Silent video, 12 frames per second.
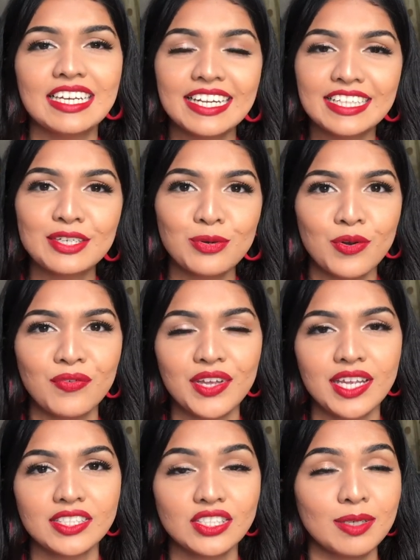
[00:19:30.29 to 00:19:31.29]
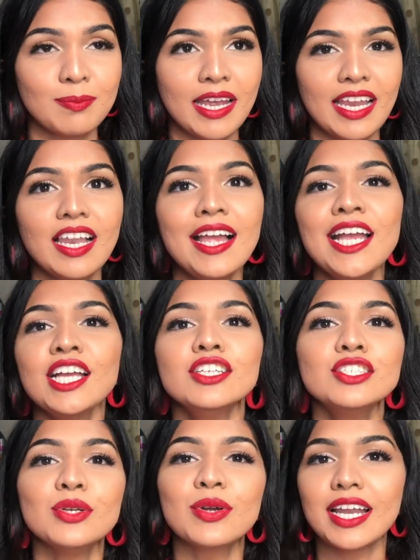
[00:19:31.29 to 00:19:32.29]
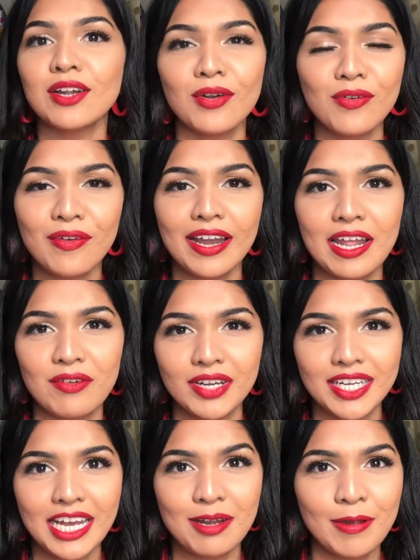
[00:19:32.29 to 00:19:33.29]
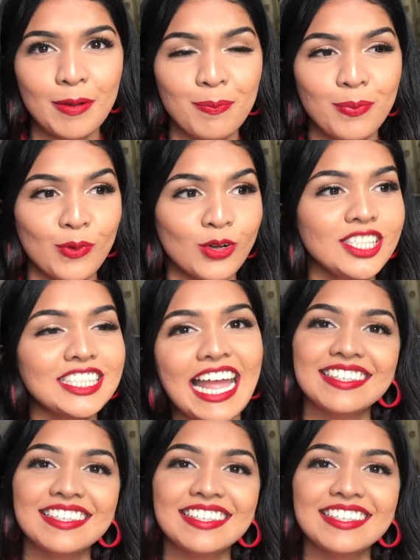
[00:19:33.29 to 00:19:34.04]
Ring the notification bell so you get notified every time I post.